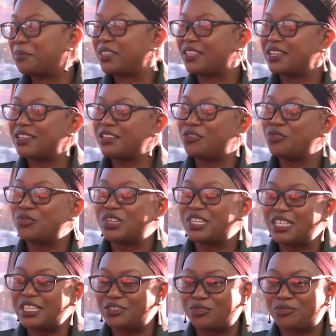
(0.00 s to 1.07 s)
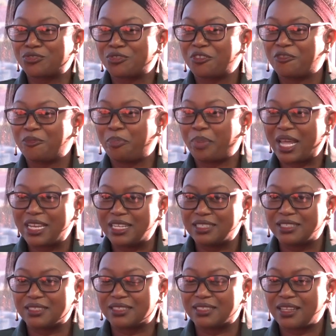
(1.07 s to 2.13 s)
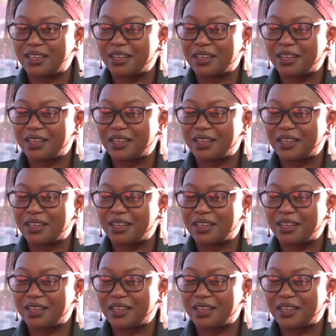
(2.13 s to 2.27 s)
But then you need to sort of balance.